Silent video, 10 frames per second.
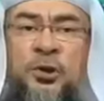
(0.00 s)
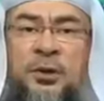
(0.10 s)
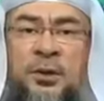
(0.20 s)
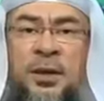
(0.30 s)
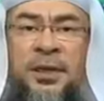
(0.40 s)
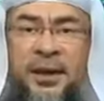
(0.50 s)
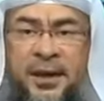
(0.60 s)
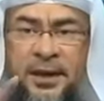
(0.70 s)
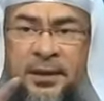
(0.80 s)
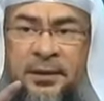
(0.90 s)
use
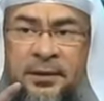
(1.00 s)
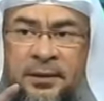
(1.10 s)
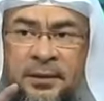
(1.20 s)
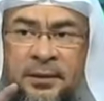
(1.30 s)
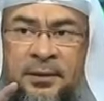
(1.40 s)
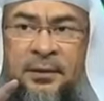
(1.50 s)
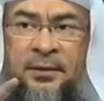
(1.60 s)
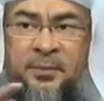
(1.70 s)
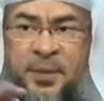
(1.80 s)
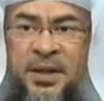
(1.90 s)
three
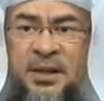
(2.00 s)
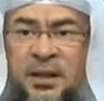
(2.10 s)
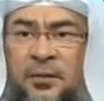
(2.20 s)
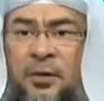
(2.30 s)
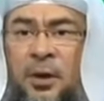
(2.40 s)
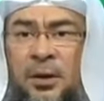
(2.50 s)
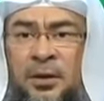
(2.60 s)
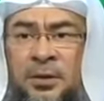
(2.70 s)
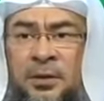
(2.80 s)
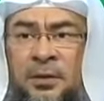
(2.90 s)
pieces of
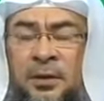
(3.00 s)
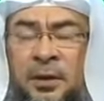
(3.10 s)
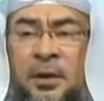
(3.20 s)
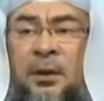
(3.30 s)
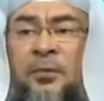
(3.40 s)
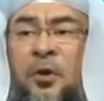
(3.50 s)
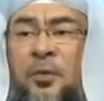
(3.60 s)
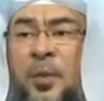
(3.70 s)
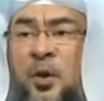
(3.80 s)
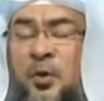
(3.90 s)
cloths
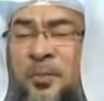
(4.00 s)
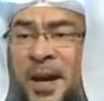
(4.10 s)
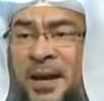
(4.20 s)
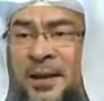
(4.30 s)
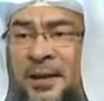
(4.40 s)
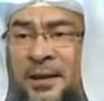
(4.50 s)
for both